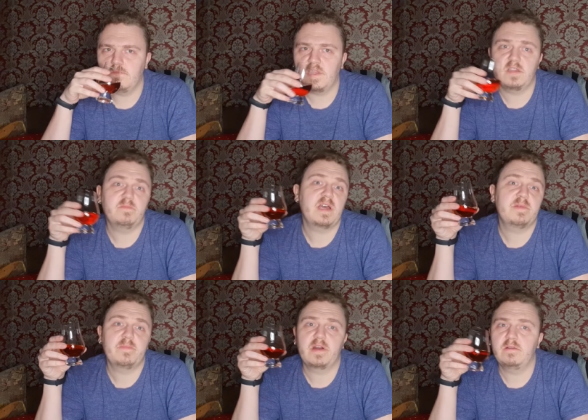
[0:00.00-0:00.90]
the black
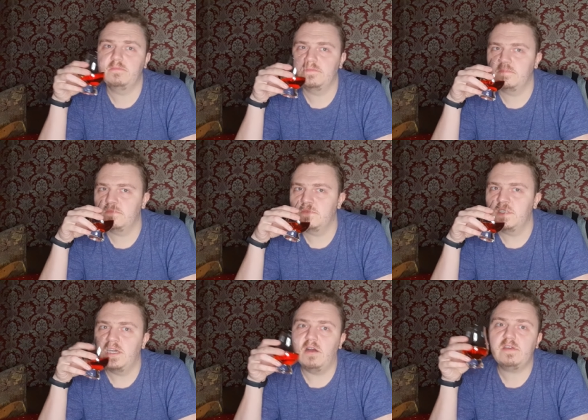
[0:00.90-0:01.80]
pepper
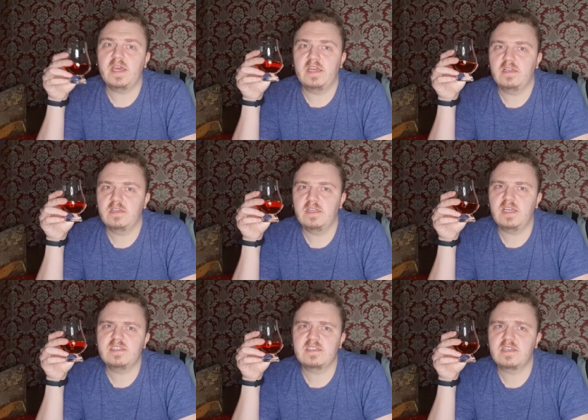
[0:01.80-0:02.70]
okay
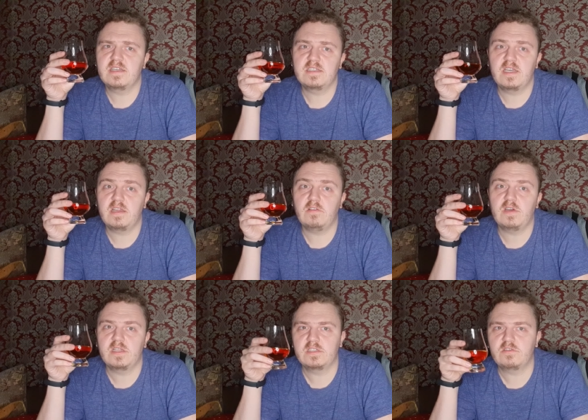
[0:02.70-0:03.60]
Let's take a look
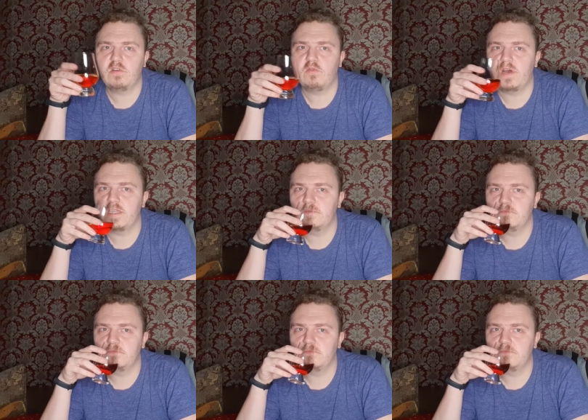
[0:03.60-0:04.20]
at the stronger one.